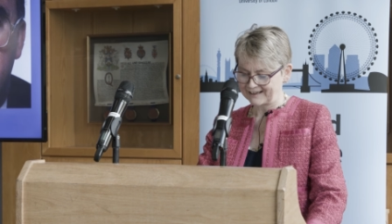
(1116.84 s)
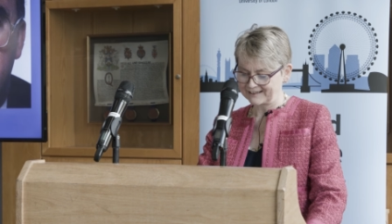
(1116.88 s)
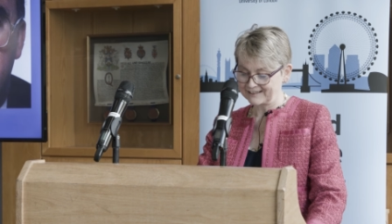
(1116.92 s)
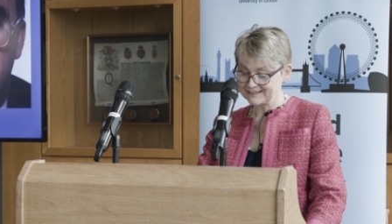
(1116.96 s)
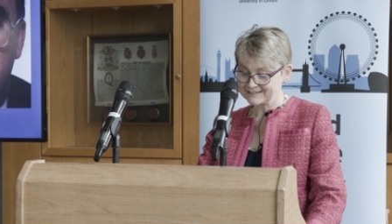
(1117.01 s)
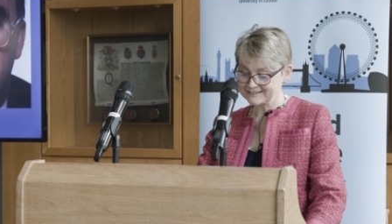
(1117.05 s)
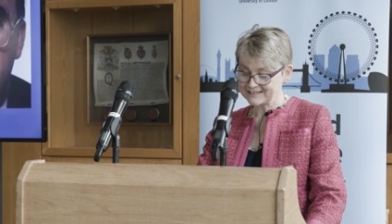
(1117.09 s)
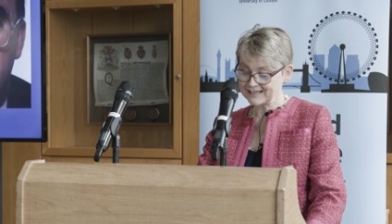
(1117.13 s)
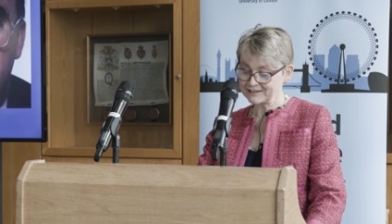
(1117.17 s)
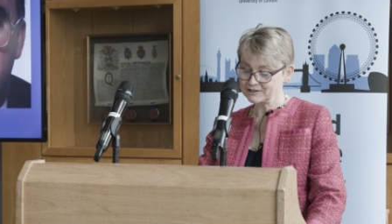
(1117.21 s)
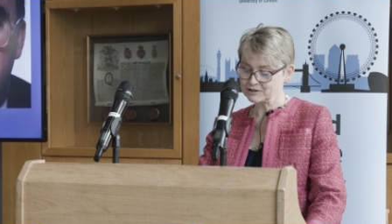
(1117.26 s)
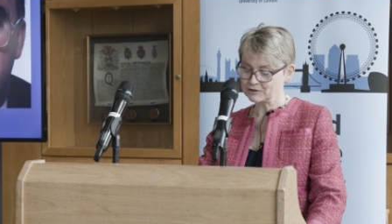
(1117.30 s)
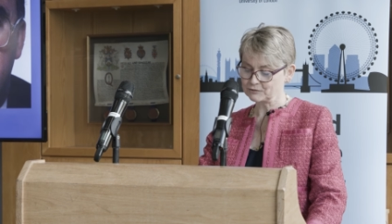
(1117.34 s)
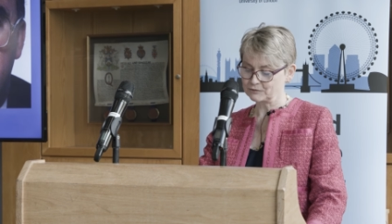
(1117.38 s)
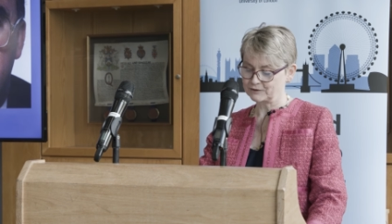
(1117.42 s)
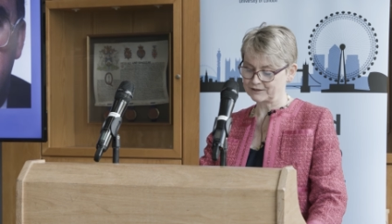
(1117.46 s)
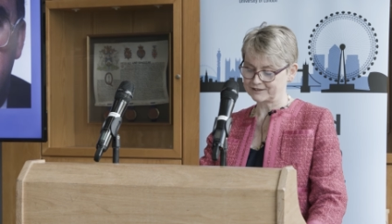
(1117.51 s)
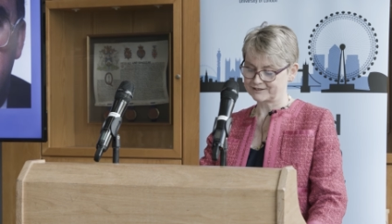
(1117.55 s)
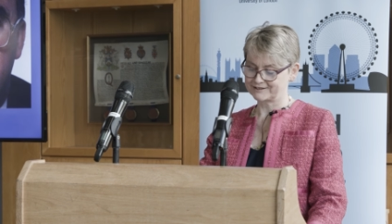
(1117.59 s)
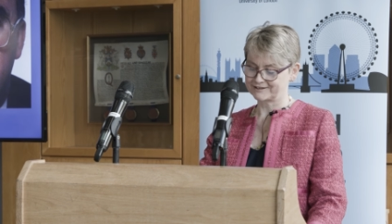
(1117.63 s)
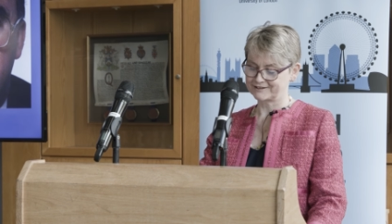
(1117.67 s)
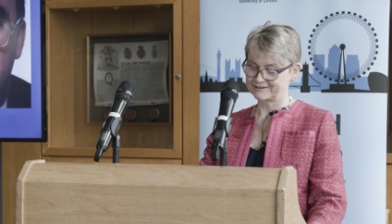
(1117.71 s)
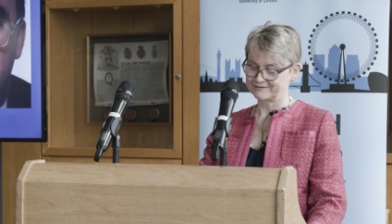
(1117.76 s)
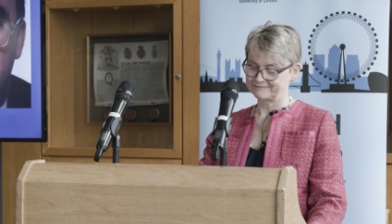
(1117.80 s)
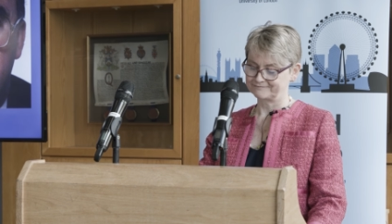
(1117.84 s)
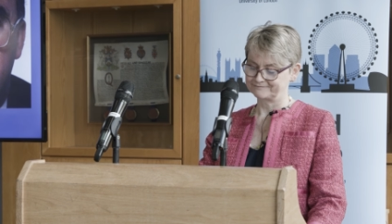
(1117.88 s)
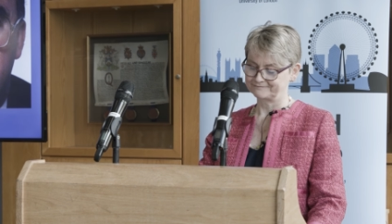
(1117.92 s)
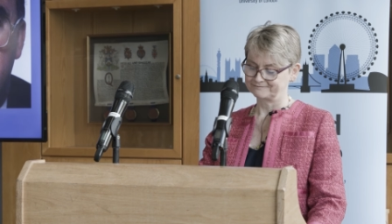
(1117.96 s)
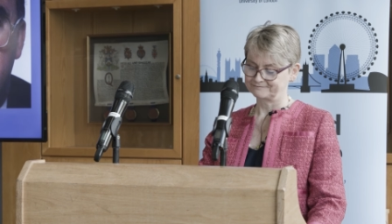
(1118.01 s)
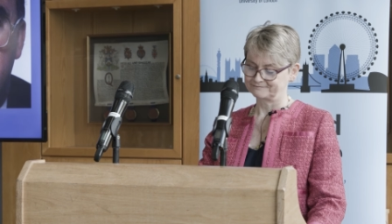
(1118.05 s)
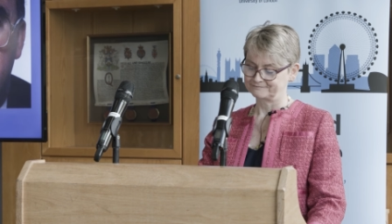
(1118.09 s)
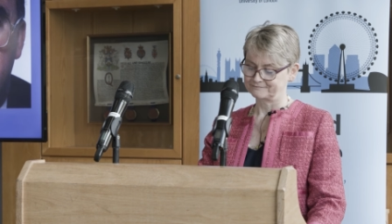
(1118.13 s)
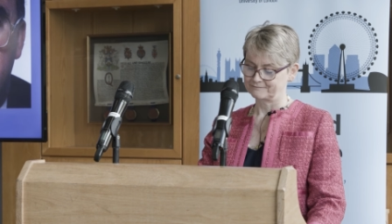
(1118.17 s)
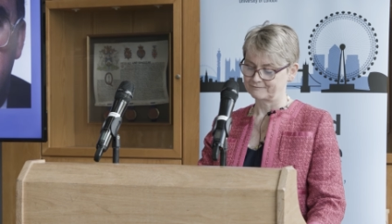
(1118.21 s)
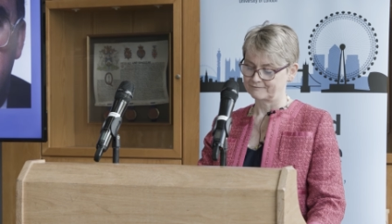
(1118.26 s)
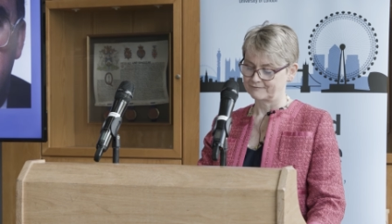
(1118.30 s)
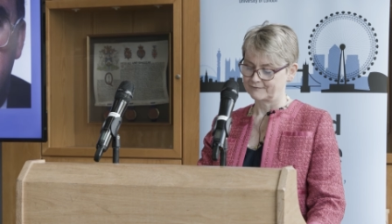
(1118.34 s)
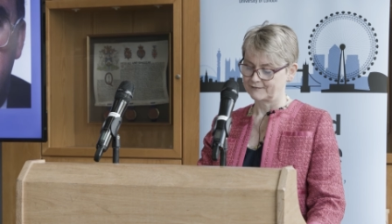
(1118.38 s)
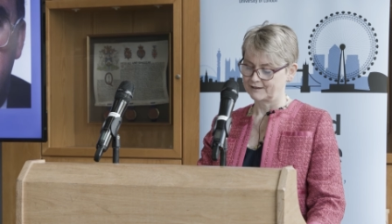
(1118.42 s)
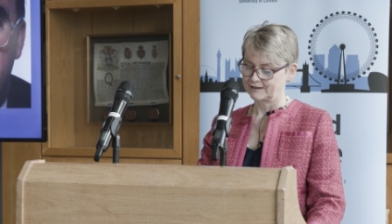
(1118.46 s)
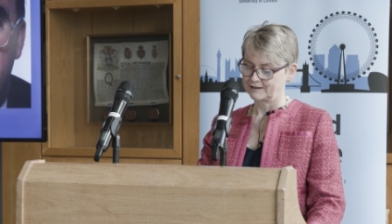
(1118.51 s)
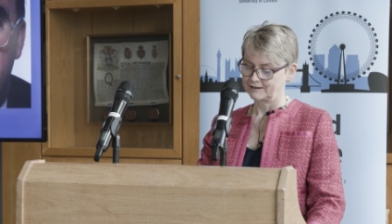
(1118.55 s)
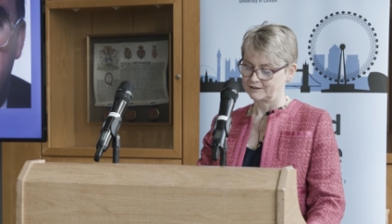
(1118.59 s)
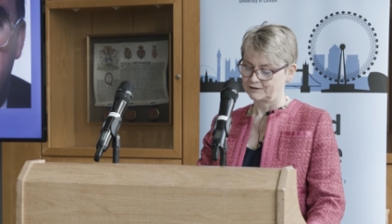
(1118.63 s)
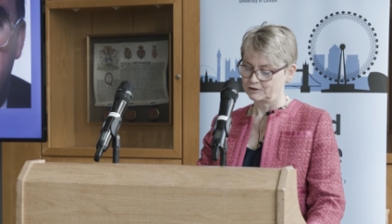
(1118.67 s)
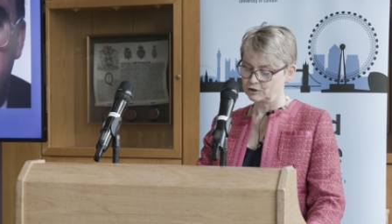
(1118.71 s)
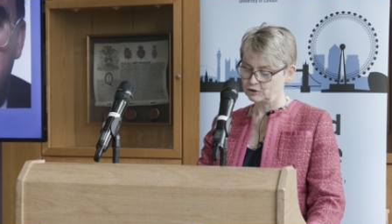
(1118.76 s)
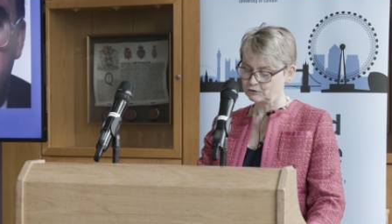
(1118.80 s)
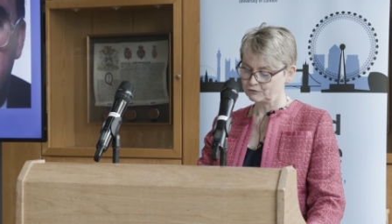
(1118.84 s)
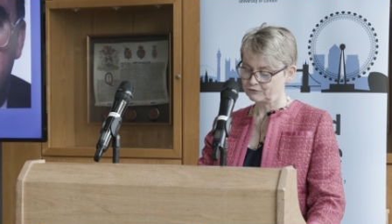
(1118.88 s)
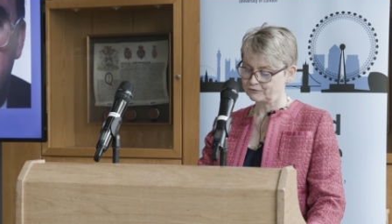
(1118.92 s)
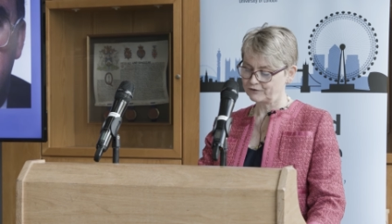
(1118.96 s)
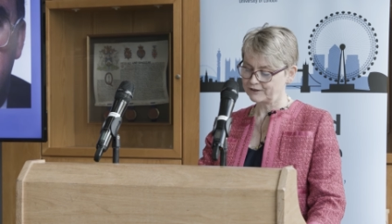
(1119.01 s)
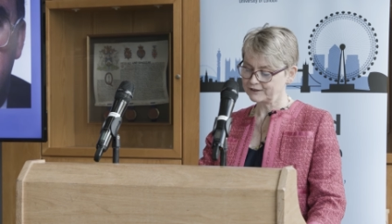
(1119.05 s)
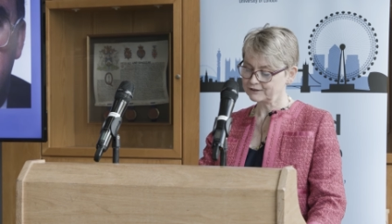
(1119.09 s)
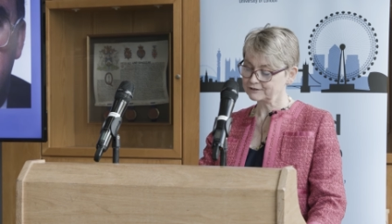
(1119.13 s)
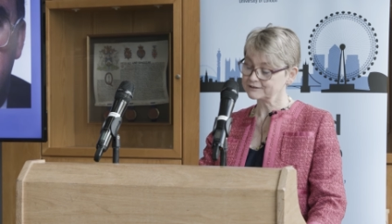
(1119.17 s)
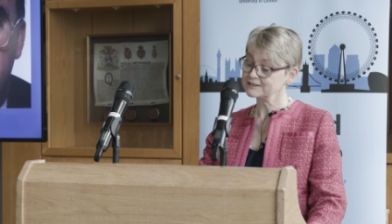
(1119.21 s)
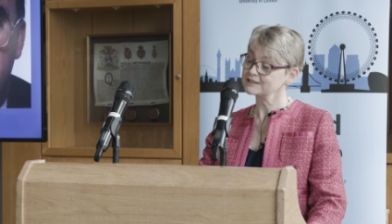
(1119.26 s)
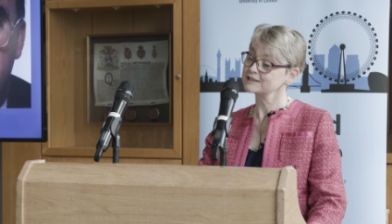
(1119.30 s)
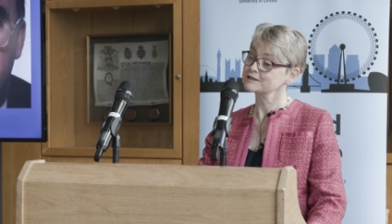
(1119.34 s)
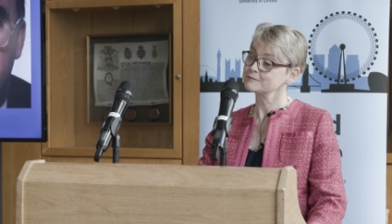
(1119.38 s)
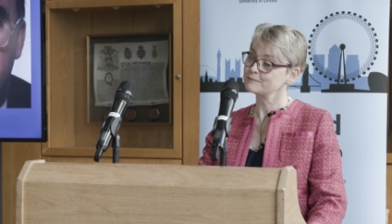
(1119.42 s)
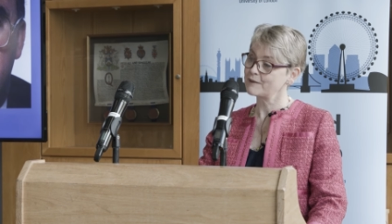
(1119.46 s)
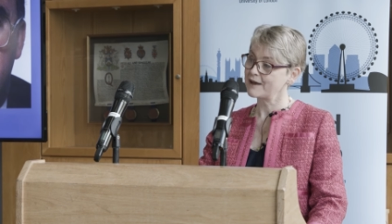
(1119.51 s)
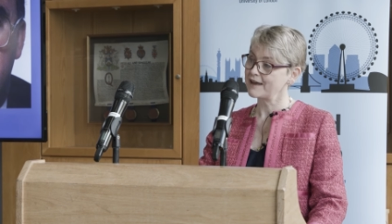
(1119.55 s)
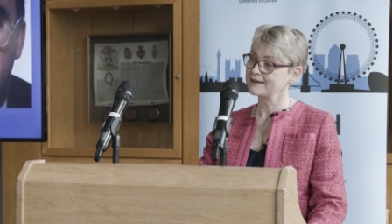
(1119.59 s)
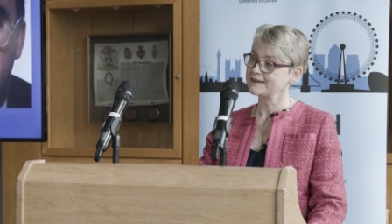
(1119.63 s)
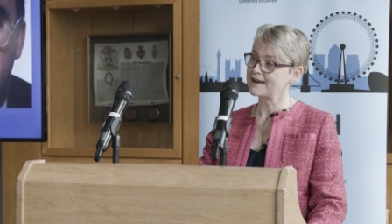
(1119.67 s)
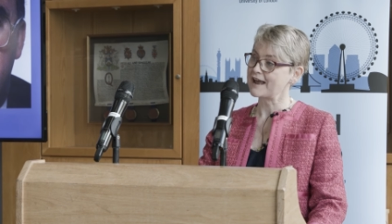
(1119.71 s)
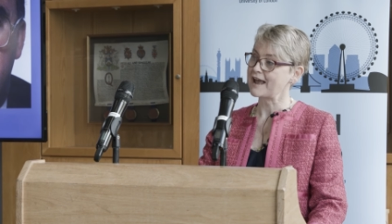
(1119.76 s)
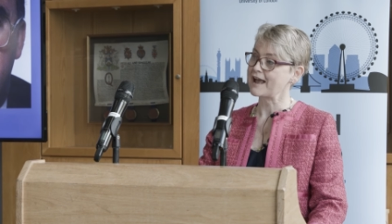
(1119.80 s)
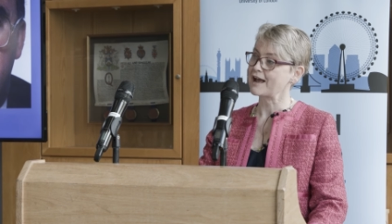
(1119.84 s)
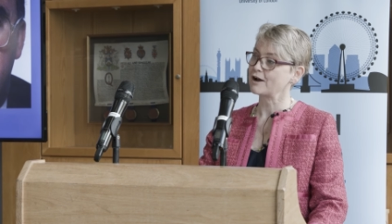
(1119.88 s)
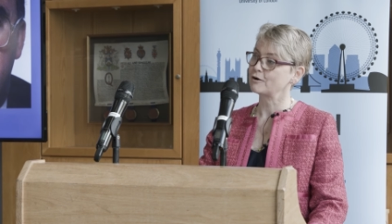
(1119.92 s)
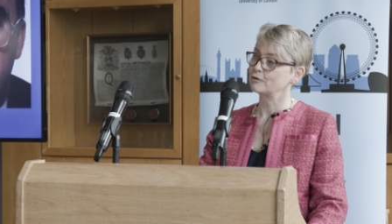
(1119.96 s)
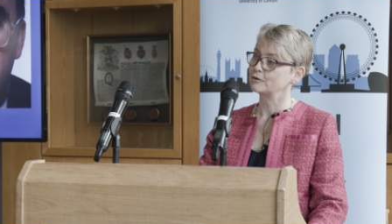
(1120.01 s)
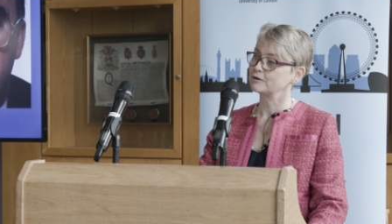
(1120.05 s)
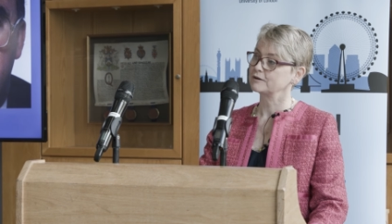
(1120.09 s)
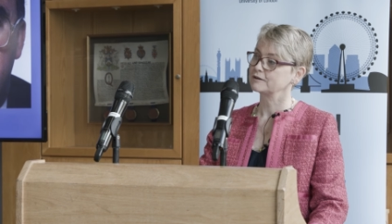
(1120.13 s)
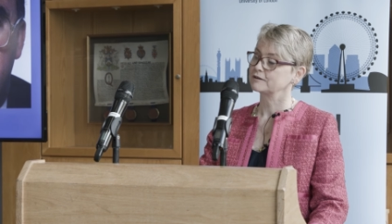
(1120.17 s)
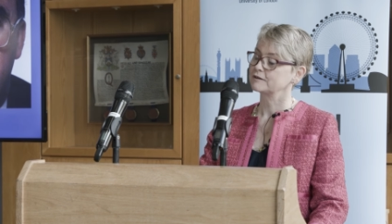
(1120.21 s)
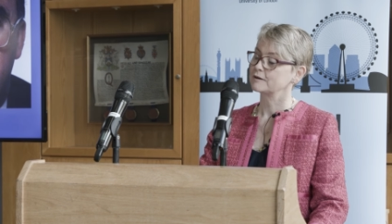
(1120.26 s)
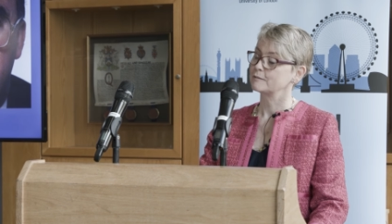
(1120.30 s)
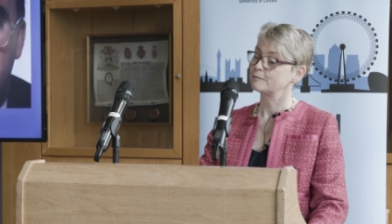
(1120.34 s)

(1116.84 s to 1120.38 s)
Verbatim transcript: And he said to us, You feel despair now,